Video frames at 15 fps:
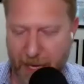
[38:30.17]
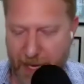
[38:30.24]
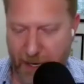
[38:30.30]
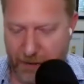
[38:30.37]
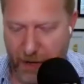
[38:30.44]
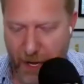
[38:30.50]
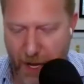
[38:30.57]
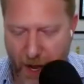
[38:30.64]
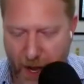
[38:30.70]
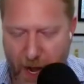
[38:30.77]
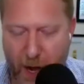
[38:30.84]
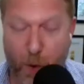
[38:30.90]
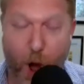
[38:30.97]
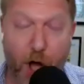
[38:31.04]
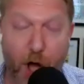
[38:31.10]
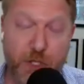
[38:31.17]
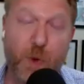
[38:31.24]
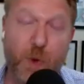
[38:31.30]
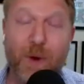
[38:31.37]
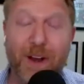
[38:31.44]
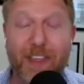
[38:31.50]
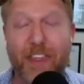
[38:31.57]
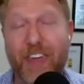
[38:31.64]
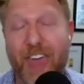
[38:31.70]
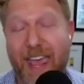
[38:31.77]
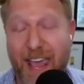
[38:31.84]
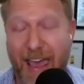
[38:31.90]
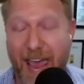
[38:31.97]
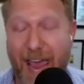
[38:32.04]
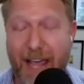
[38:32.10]
And uh, also, we want to
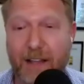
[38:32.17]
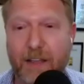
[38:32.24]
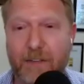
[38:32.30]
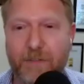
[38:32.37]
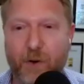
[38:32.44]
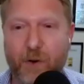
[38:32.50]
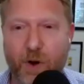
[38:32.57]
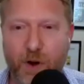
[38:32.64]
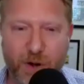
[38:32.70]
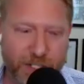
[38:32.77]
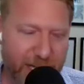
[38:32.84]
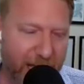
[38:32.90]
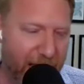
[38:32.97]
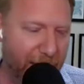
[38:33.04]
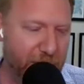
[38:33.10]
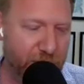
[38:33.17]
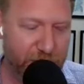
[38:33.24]
thank Haley for her time.